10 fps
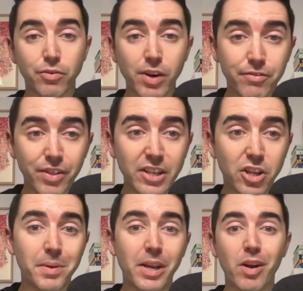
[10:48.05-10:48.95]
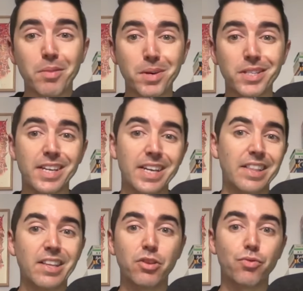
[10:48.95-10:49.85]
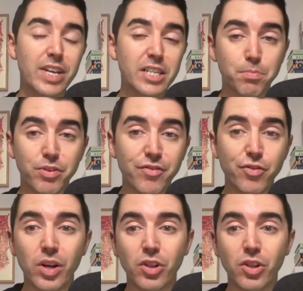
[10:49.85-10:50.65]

red flag coming out on Monday, and then the race preview